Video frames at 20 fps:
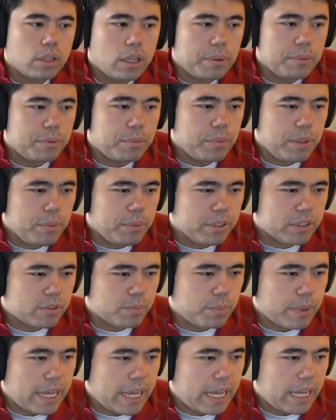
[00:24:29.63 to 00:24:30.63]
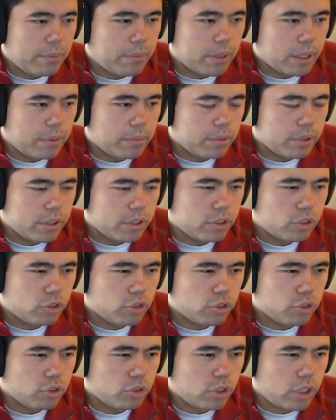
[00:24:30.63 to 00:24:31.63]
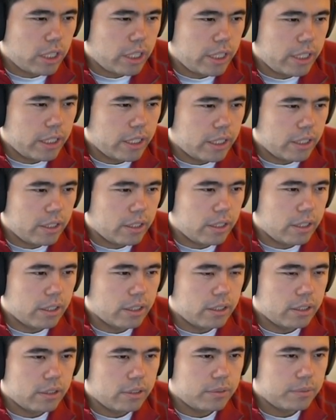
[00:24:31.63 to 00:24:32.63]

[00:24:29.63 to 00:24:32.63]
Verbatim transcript: I mean, maybe it's bad, but I'm gonna try it, I think.